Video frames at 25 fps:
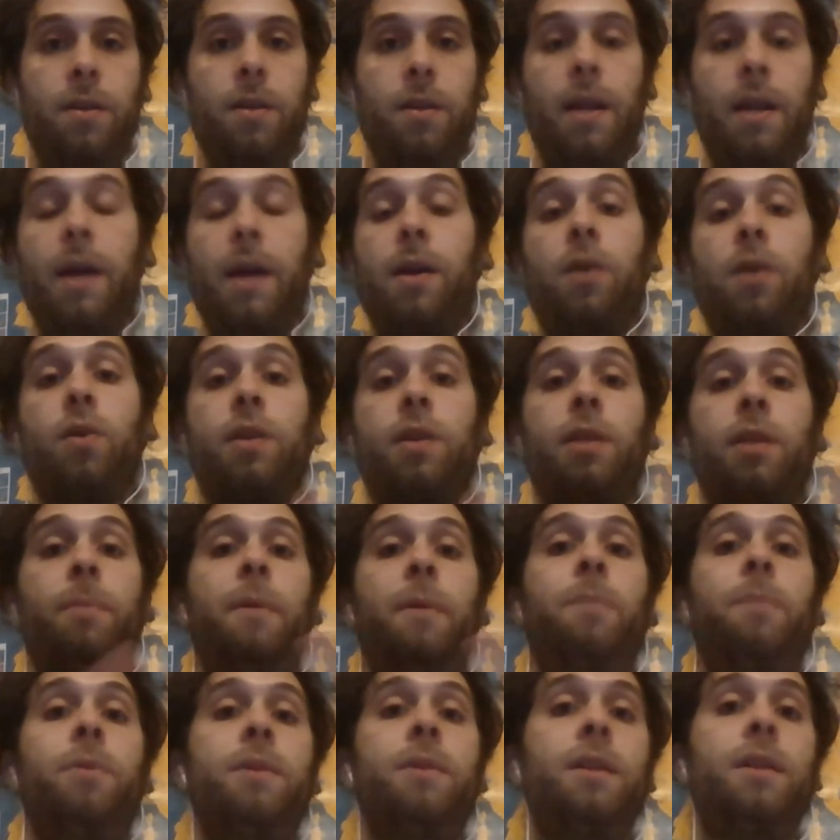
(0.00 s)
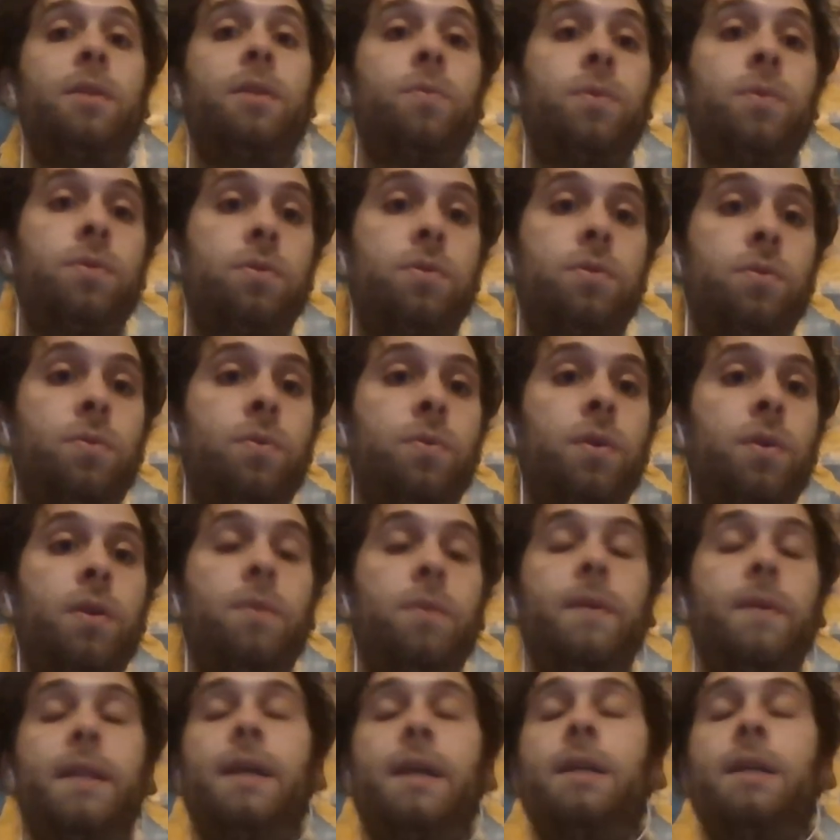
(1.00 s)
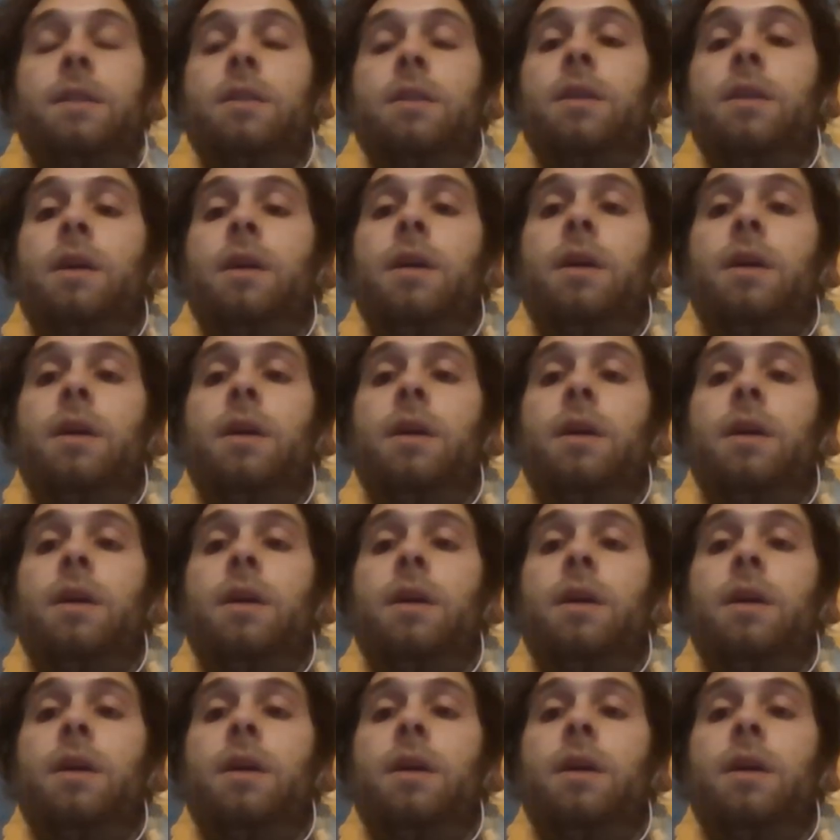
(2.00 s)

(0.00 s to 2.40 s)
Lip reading: like, or the people that wants to work with us,